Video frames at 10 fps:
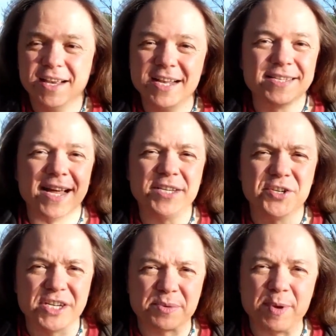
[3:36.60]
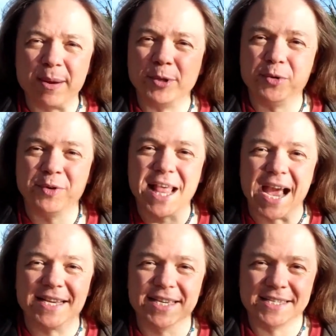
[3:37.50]
it's nice to just be able to
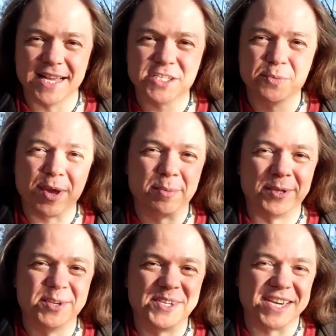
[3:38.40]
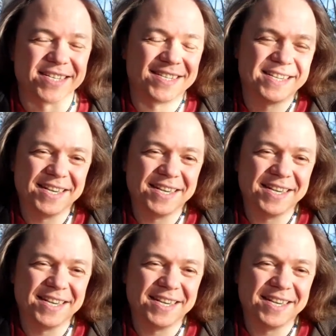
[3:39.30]
relax. It's nice to be able to just